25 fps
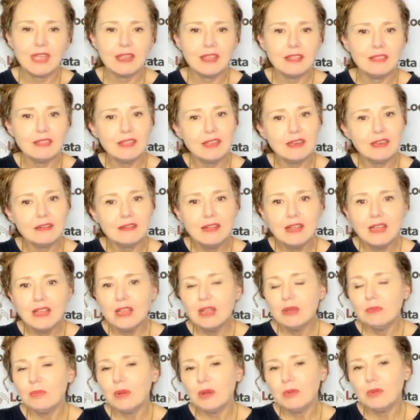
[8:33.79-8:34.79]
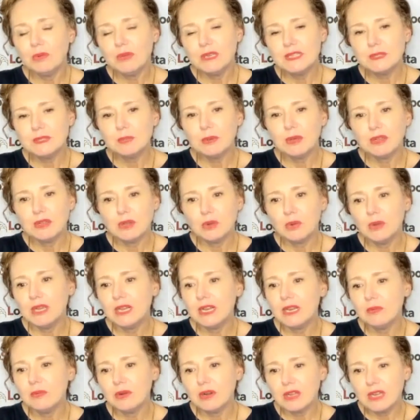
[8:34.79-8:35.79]
And then, Bob, we spoke
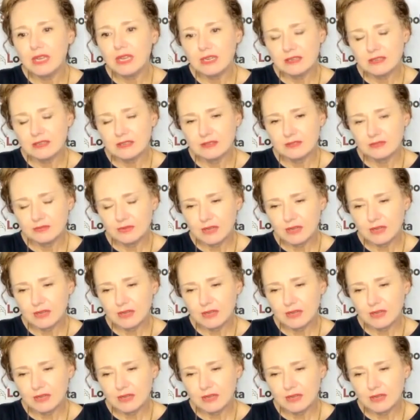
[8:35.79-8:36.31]
quickly when I had a,